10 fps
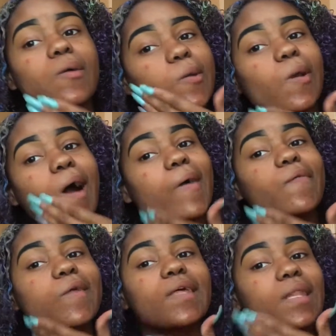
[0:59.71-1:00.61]
you know, I
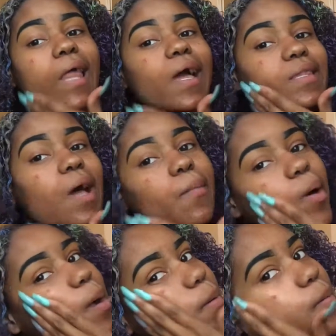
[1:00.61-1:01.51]
really like that
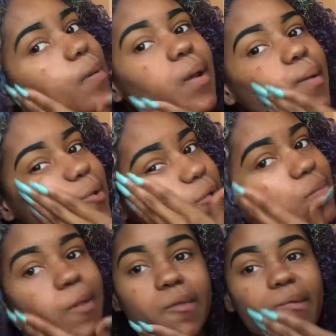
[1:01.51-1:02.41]
primer, but it
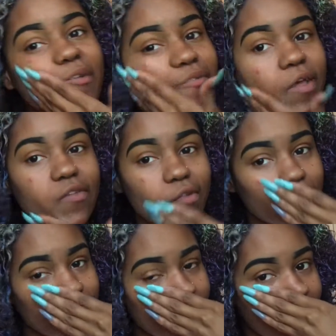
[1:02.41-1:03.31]
just makes my face
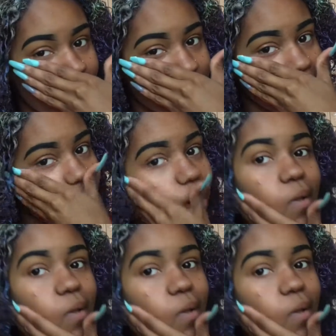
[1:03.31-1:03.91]
very matte, bro.